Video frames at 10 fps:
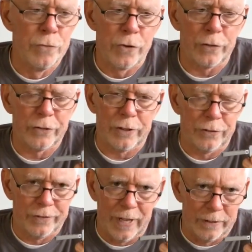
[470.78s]
just
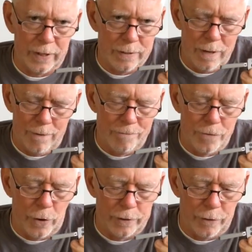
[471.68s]
extended a
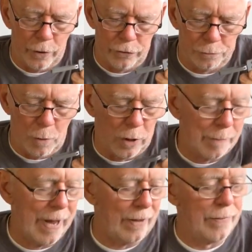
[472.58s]
very, very small
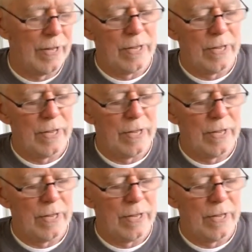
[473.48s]
amount.